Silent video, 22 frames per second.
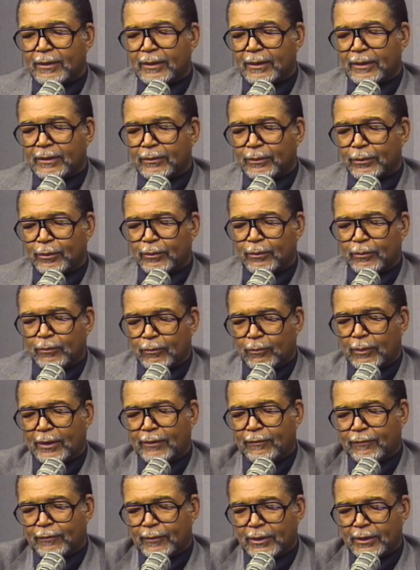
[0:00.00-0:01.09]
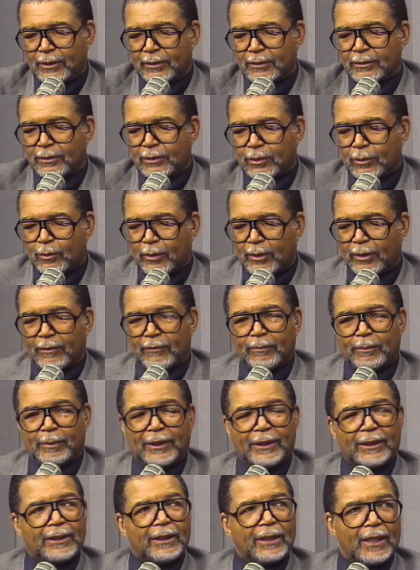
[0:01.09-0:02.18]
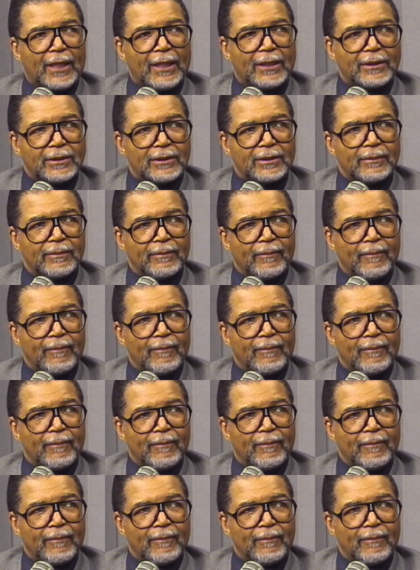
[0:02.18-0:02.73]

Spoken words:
a little 1 foot square of plate glass,